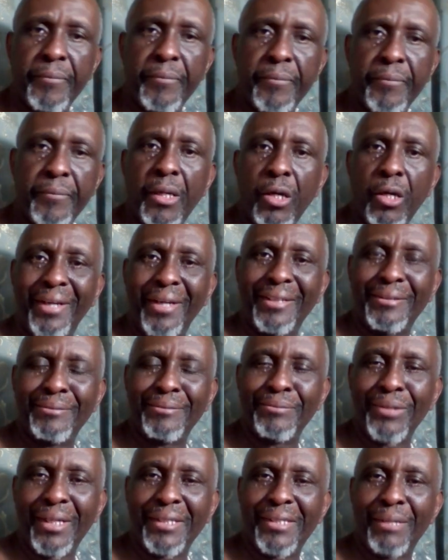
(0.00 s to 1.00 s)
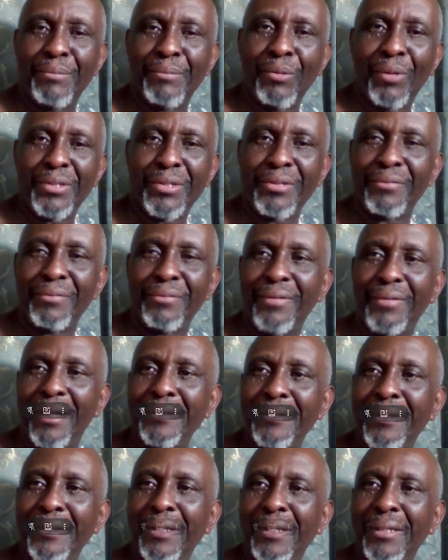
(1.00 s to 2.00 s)
Go ahead. You can tell me what you've
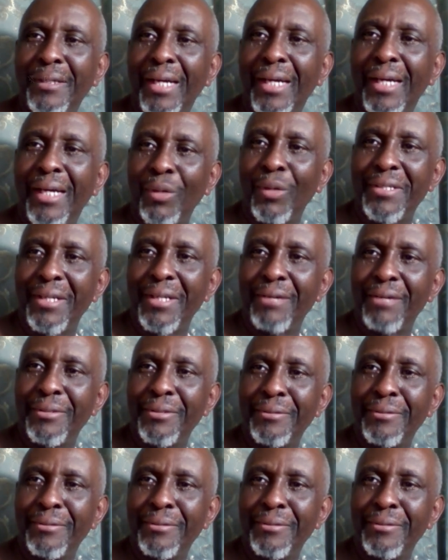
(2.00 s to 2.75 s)
done and what's left.